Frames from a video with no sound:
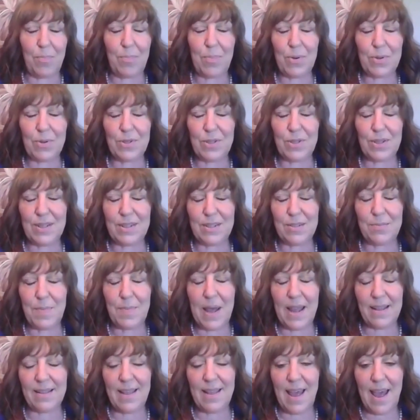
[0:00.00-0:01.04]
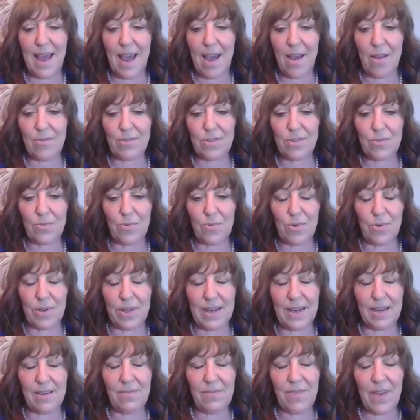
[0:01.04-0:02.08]
person that's buying the house or
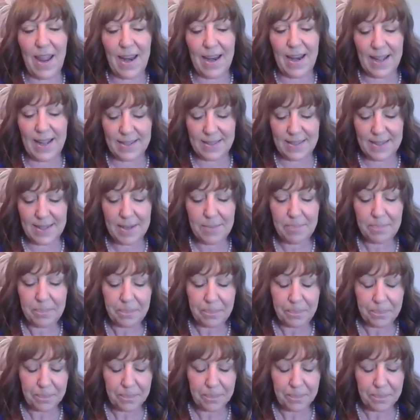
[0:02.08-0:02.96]
getting financing.